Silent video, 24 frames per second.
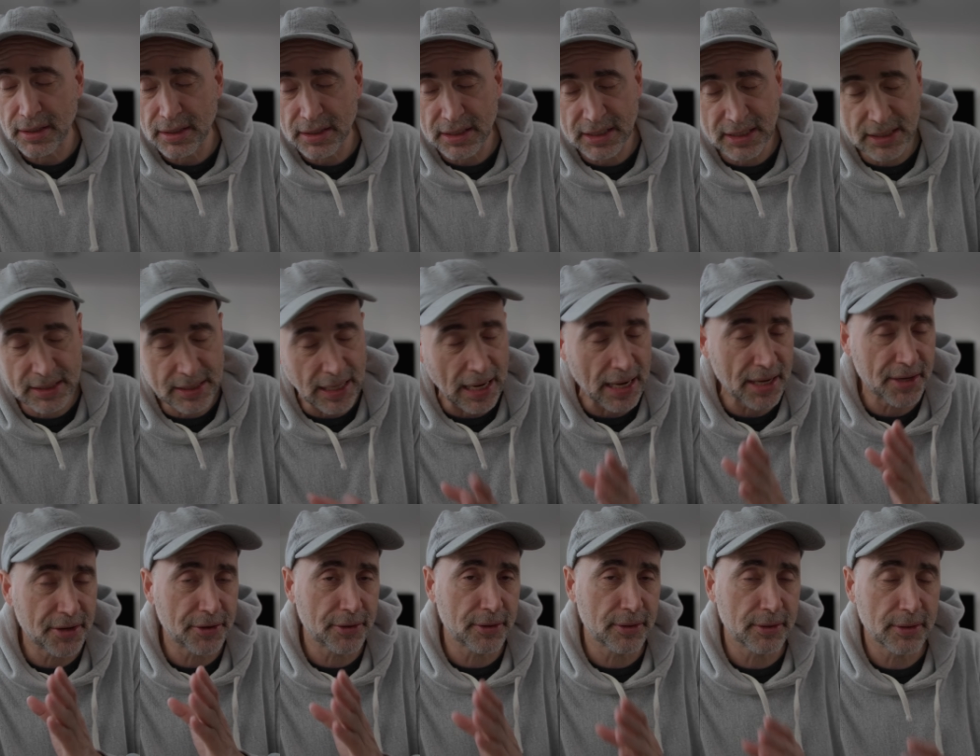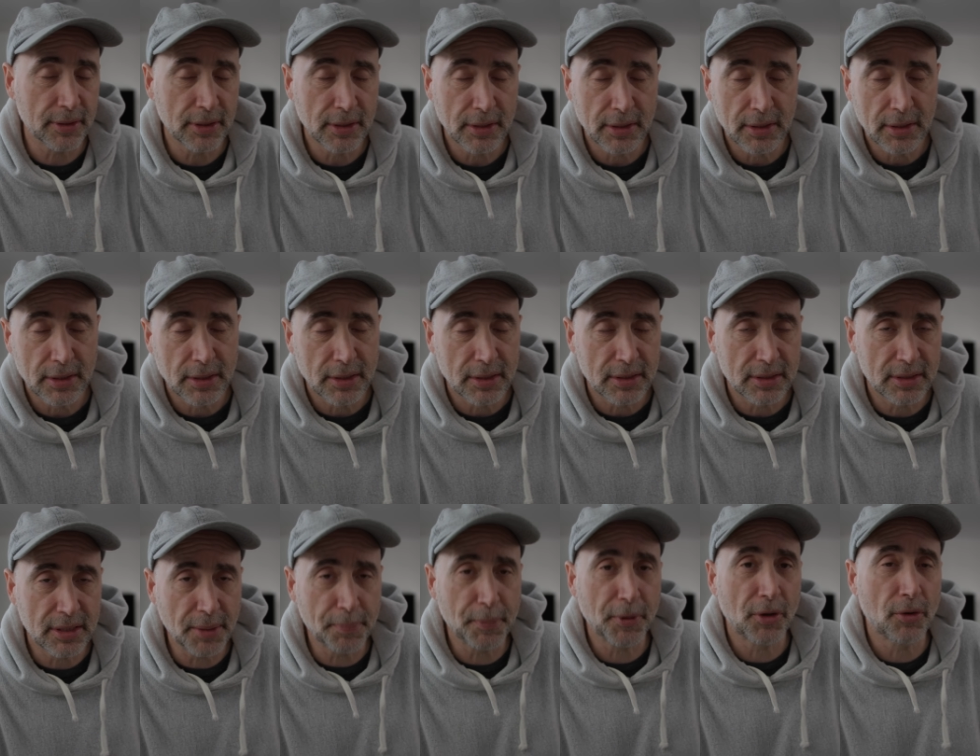standard,
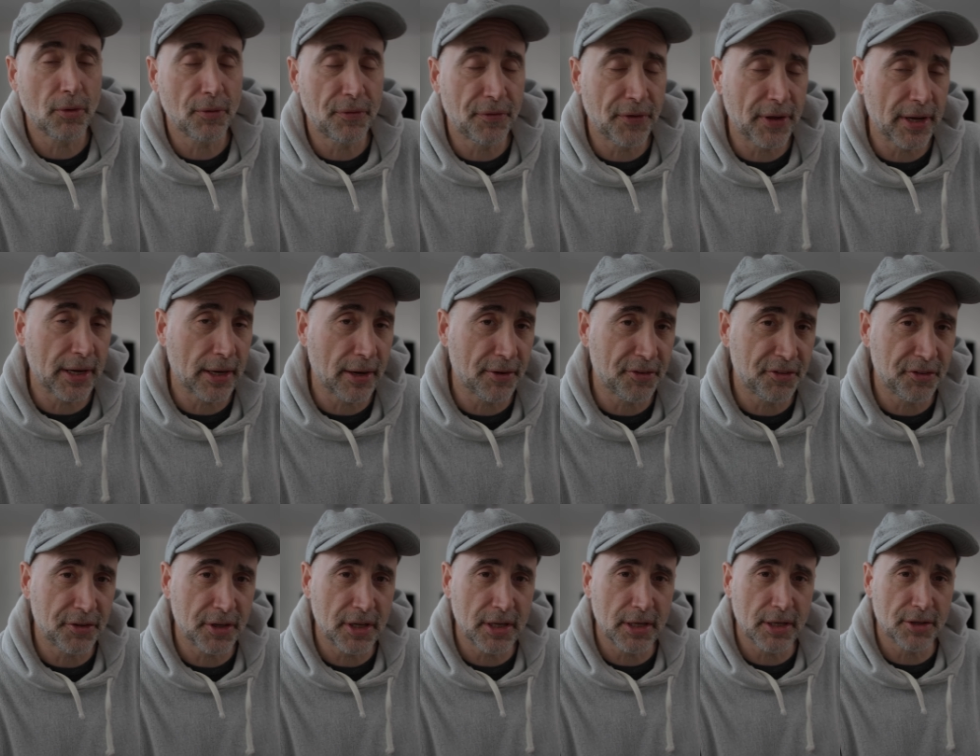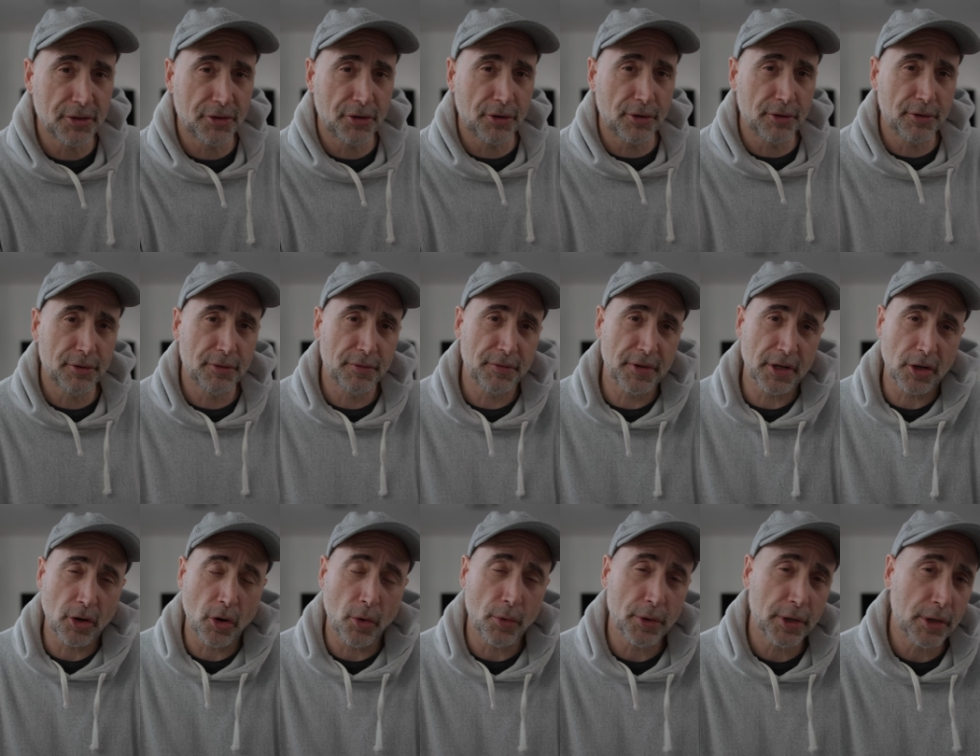typical thing I've seen in terms of the
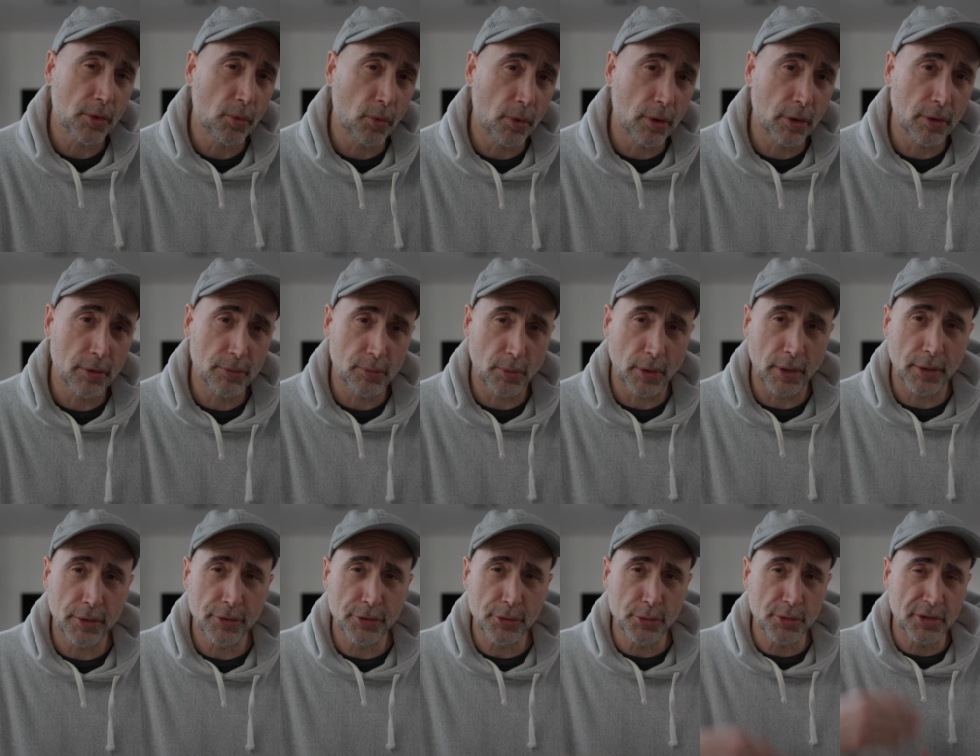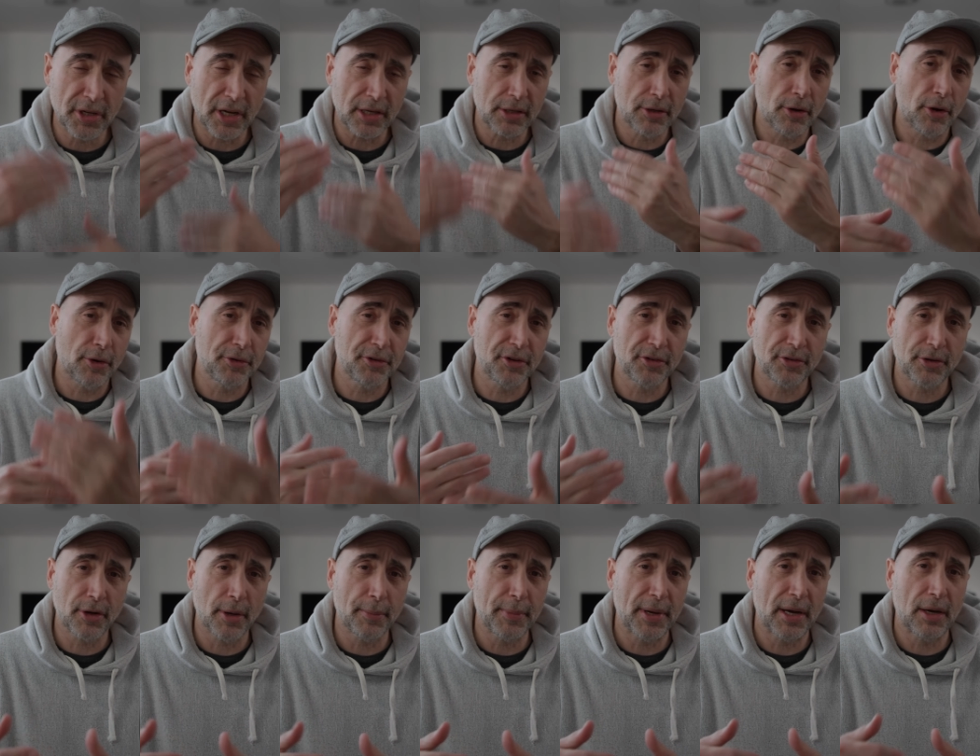coding world, where new technologies
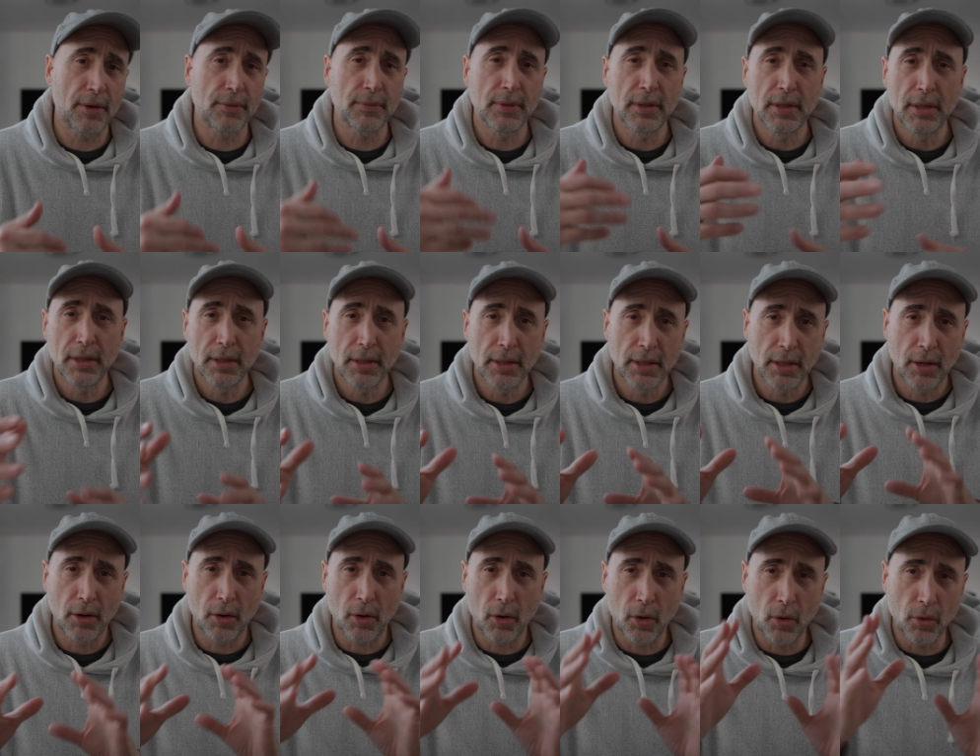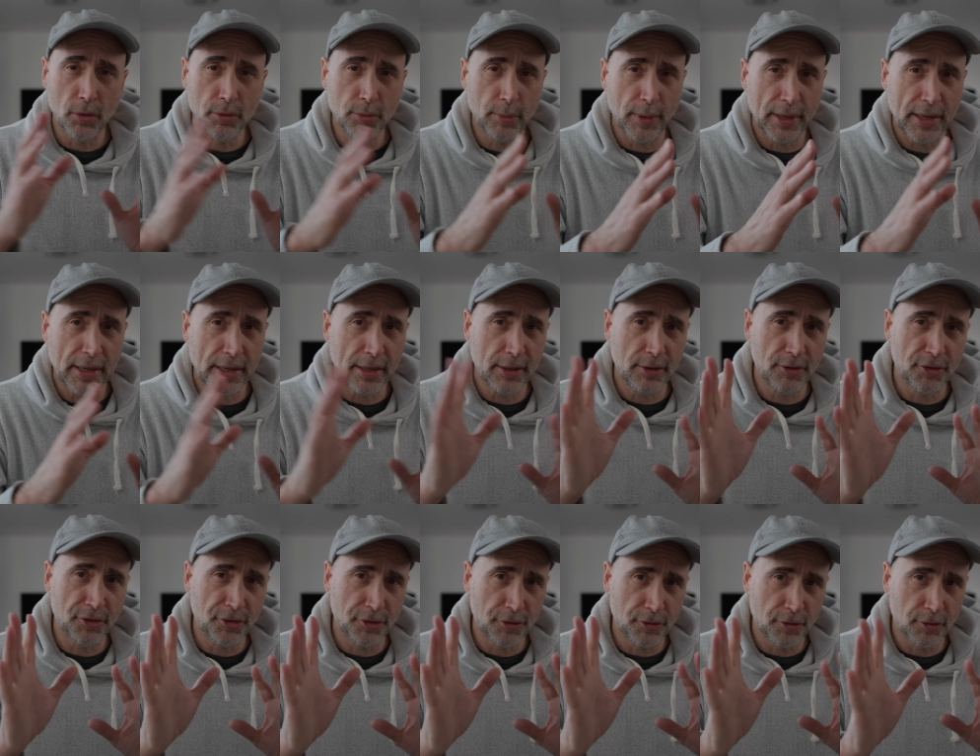come out, old
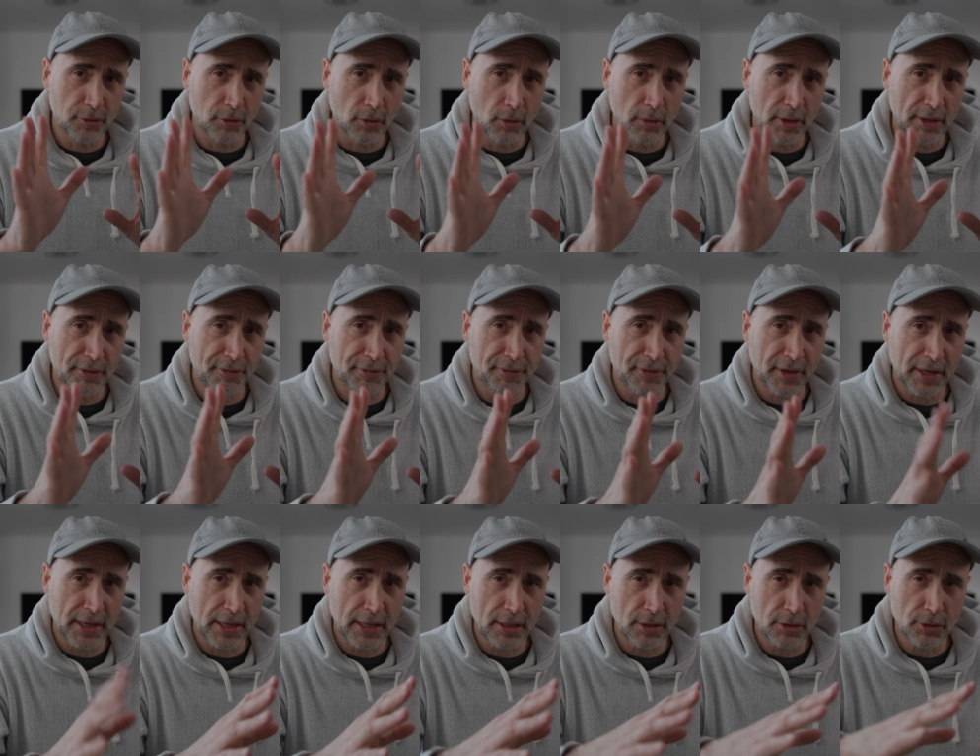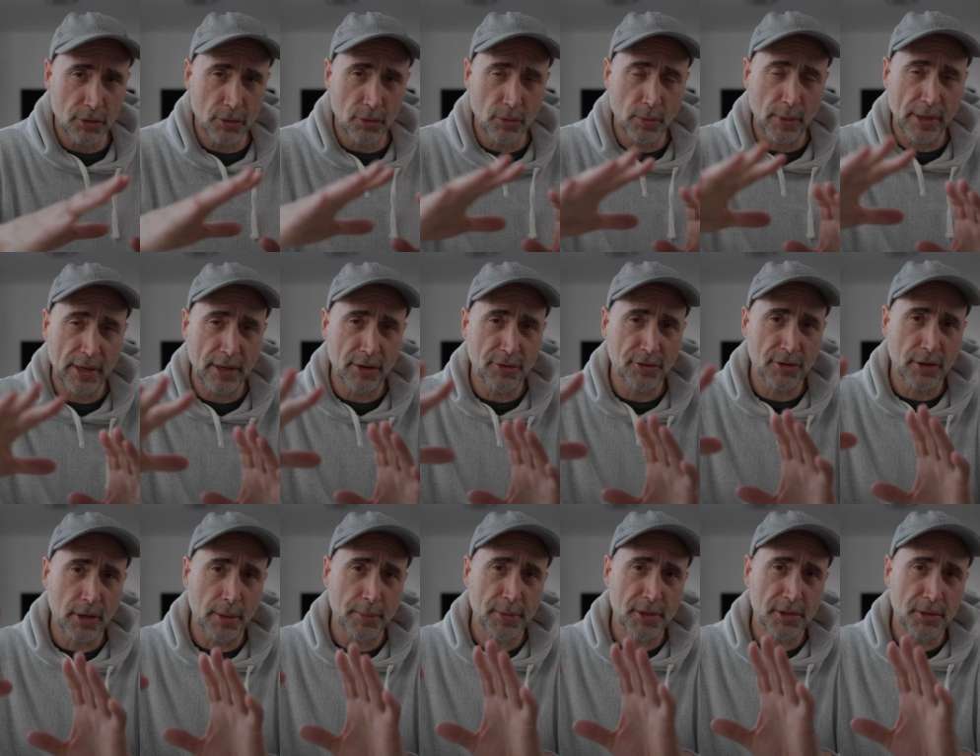ways slowly fade, new ways
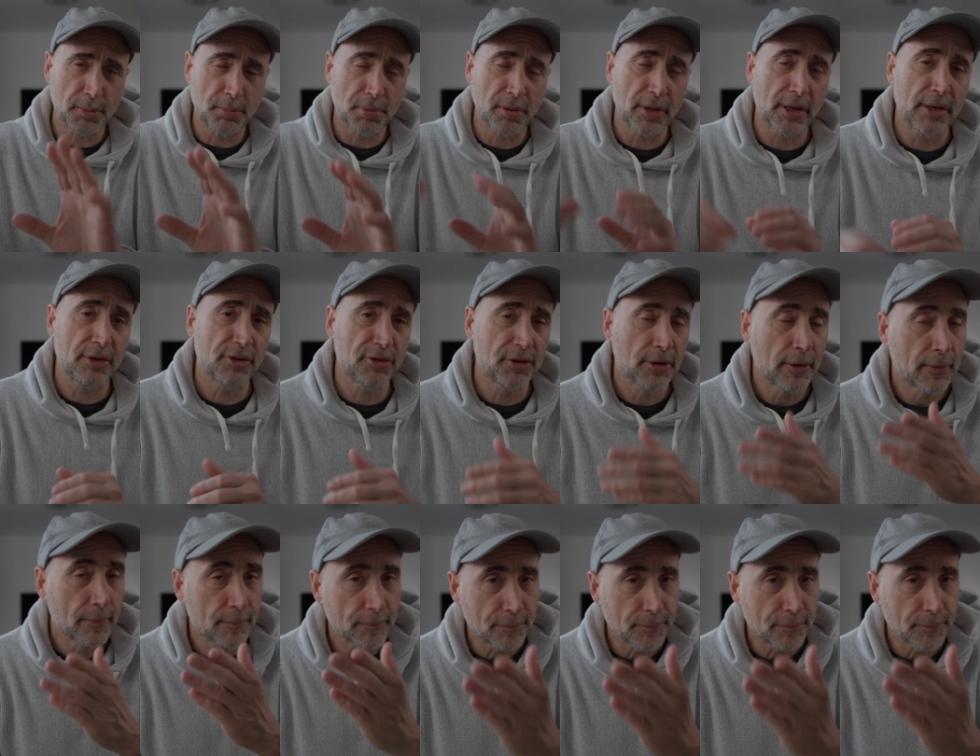come into place.